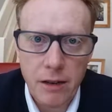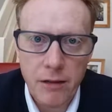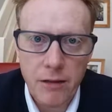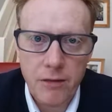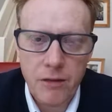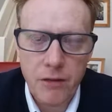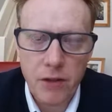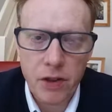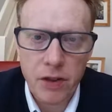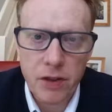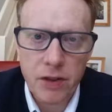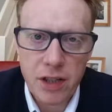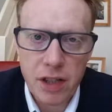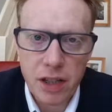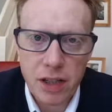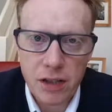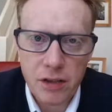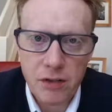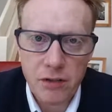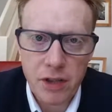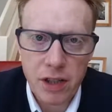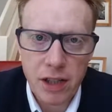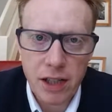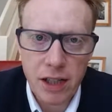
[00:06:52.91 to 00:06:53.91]
first
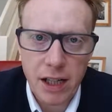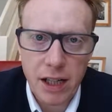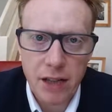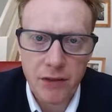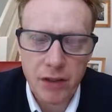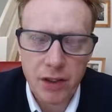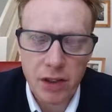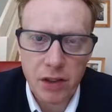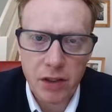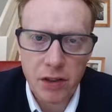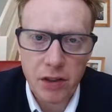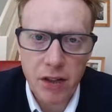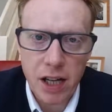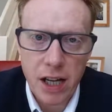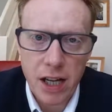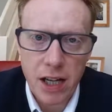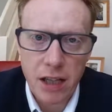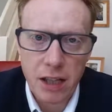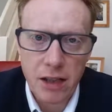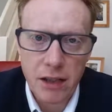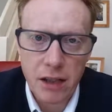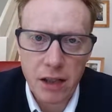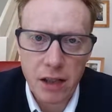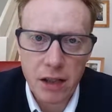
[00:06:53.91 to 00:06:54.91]
task, really, having done that,
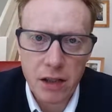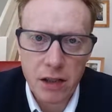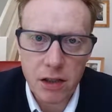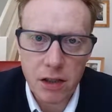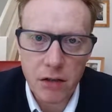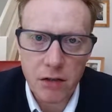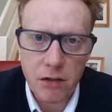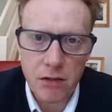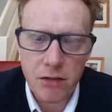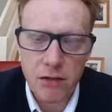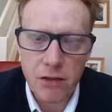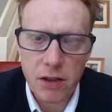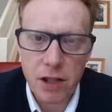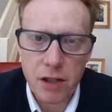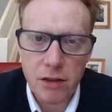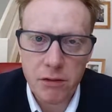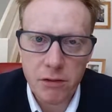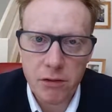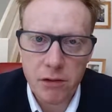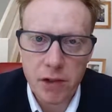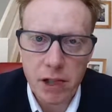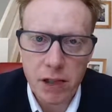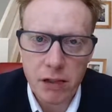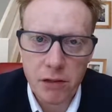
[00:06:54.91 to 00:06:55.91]
is go off trying to
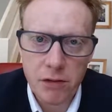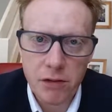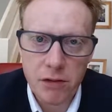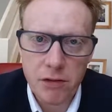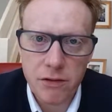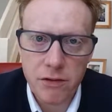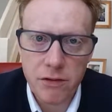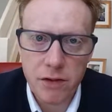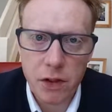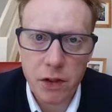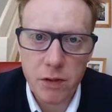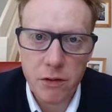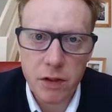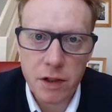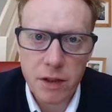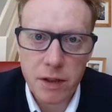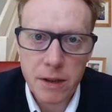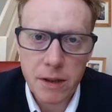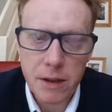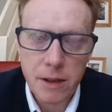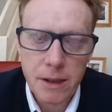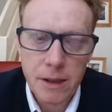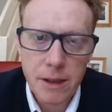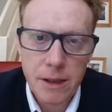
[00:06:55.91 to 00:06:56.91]
attract lots of followers.
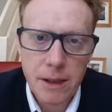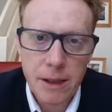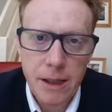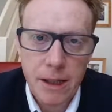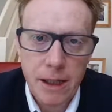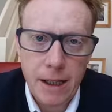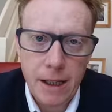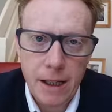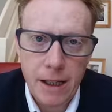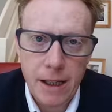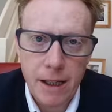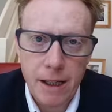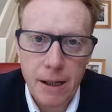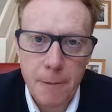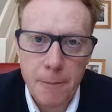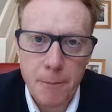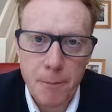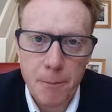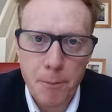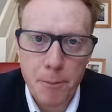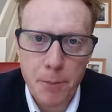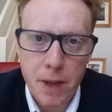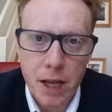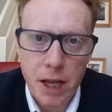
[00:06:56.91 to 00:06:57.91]

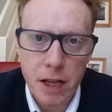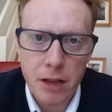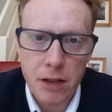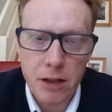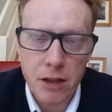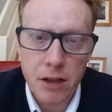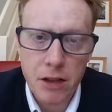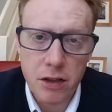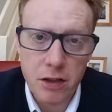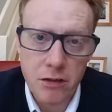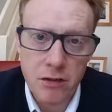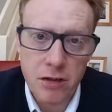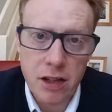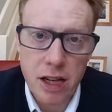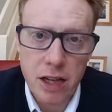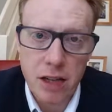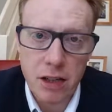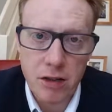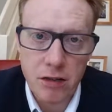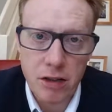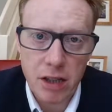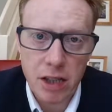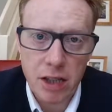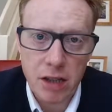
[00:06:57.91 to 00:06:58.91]
And to do that,
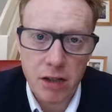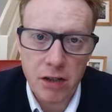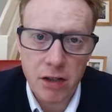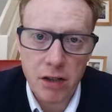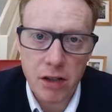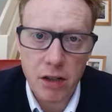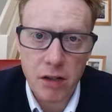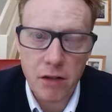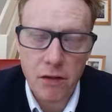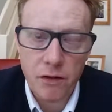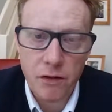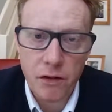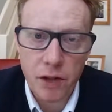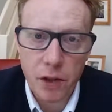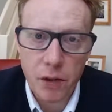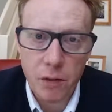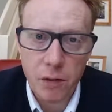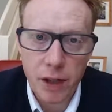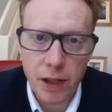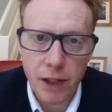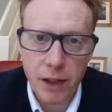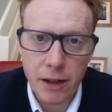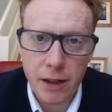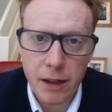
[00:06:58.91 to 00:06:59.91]
you need to start
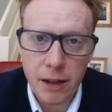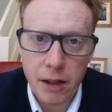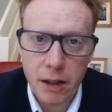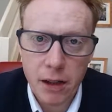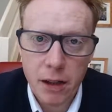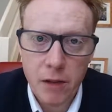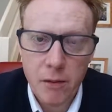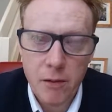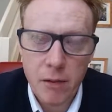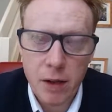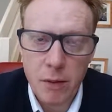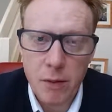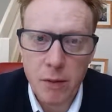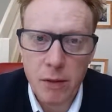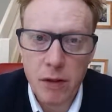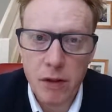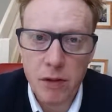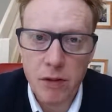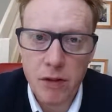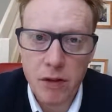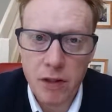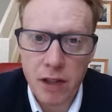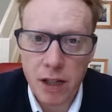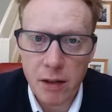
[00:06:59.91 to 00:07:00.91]
following people who
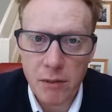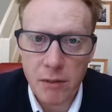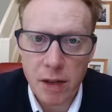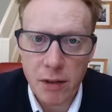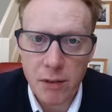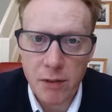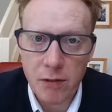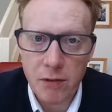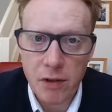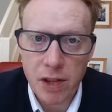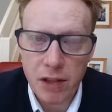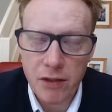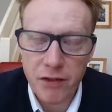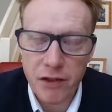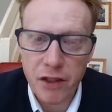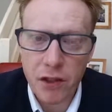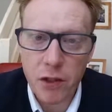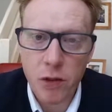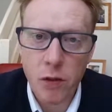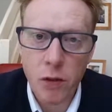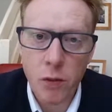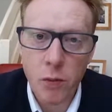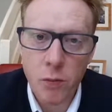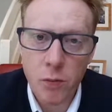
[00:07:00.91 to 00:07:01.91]
you think might be relevant,
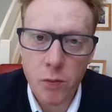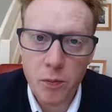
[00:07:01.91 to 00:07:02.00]
or